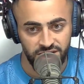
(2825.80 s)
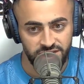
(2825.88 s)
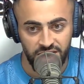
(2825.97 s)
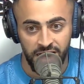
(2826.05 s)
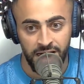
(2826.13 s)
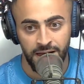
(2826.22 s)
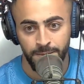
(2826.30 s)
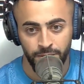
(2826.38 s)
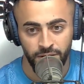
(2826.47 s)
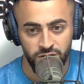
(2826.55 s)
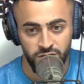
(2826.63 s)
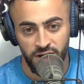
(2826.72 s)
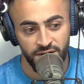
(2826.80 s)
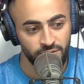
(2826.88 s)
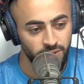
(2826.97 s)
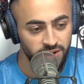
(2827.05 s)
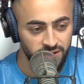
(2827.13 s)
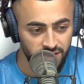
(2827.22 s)
high pressure.
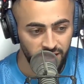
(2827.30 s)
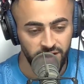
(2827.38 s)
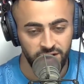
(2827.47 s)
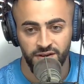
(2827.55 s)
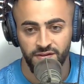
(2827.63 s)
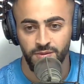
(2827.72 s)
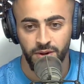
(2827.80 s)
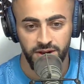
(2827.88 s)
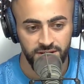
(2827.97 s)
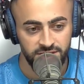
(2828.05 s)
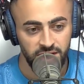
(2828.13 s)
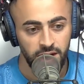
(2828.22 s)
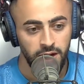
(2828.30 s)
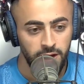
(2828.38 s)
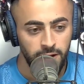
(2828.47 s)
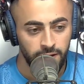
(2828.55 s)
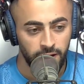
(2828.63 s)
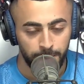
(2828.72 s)
Everybody's yelling. Everybody's
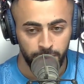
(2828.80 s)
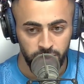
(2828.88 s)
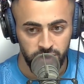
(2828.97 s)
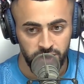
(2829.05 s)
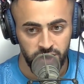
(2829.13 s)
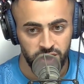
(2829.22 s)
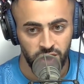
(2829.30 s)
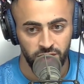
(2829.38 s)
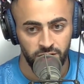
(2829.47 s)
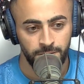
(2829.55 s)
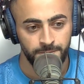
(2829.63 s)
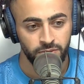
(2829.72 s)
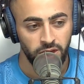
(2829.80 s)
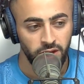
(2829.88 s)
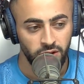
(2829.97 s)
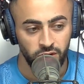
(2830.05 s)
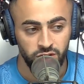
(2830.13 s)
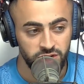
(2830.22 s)
like pushing each other.
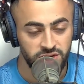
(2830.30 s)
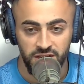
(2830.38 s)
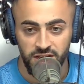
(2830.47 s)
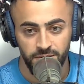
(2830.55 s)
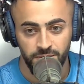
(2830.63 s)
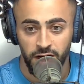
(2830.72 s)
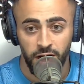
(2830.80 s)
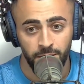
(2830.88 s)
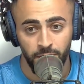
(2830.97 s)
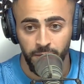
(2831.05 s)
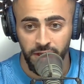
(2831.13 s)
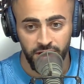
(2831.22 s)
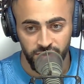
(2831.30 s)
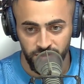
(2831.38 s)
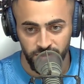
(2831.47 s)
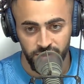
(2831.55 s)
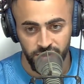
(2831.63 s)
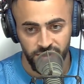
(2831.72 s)
You're just thinking about how I'm gonna make it
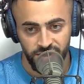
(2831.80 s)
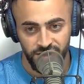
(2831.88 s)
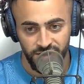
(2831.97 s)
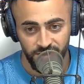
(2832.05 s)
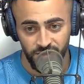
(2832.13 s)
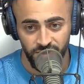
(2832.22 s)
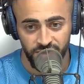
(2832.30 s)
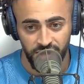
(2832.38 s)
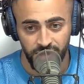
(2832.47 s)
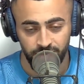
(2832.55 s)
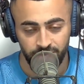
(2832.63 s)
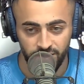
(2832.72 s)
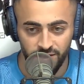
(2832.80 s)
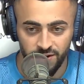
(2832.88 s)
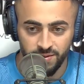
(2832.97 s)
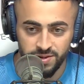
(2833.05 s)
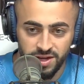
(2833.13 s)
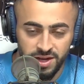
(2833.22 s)
through the whole time. You know
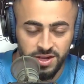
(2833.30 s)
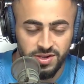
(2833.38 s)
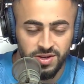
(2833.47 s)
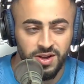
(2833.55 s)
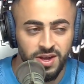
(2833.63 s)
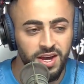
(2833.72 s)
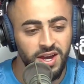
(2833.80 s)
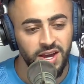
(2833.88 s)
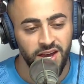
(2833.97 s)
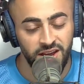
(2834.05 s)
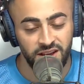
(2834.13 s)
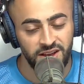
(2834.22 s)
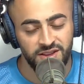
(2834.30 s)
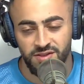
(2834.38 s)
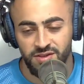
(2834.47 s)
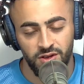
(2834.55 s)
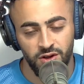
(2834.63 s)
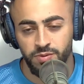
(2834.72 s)
what I'm saying? So it's a
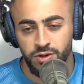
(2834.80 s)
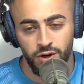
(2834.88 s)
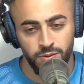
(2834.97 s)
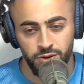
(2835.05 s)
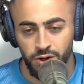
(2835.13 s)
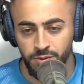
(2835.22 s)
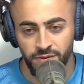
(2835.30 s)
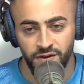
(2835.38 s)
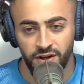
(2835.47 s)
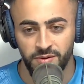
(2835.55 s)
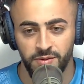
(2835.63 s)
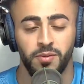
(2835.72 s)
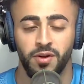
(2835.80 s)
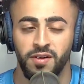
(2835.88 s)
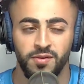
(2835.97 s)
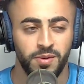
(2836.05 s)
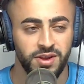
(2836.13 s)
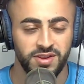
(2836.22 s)
dope environment, bro.
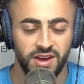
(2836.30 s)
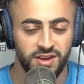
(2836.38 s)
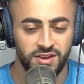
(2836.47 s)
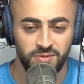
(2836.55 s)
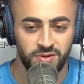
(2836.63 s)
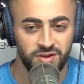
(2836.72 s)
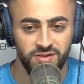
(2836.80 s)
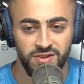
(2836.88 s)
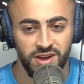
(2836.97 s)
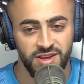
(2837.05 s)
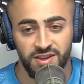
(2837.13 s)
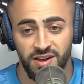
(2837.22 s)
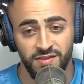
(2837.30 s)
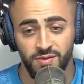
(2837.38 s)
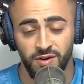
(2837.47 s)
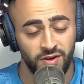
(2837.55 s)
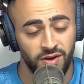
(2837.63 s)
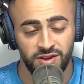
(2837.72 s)
Everybody's got to experience it. I tell
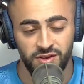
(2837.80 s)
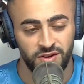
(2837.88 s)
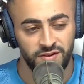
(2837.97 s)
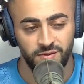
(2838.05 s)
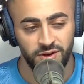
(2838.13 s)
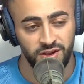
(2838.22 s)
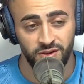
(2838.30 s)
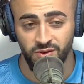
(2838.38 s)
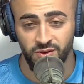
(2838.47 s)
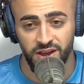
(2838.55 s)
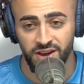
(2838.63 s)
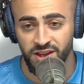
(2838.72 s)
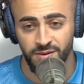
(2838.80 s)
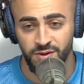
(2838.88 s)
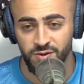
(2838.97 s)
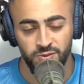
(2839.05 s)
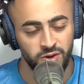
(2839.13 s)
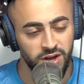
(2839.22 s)
everybody, you gotta come.
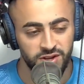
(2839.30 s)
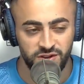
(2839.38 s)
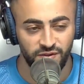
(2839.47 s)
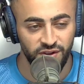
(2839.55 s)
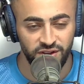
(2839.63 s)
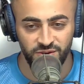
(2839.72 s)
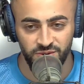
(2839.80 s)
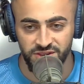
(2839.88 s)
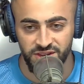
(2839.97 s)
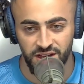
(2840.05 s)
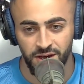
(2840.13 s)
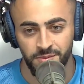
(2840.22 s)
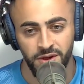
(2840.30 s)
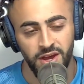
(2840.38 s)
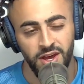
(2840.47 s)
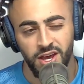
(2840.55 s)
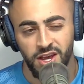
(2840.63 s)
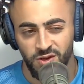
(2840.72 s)
You gotta just feel it one time,
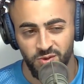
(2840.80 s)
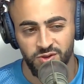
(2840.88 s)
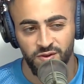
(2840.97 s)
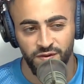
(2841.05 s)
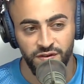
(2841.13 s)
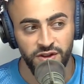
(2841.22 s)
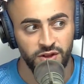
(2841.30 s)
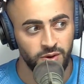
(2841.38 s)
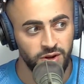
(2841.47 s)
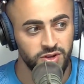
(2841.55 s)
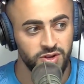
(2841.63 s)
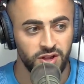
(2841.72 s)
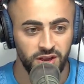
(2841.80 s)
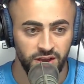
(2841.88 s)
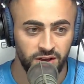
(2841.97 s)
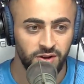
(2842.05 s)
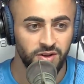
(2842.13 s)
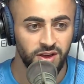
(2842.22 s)
because once you feel it once, you're like,
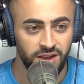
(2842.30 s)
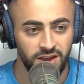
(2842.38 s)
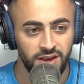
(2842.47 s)
yo, like